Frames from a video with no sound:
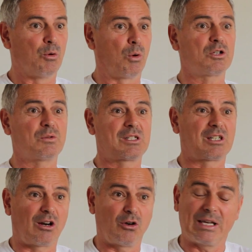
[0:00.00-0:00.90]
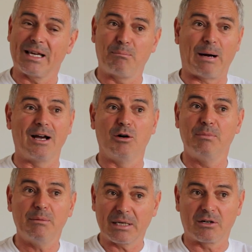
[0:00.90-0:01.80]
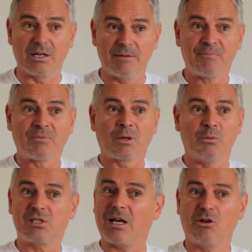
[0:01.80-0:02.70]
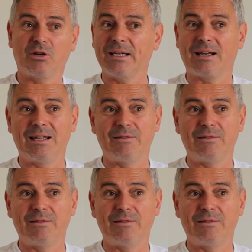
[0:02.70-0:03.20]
once we start looking at biomimicry, we start looking at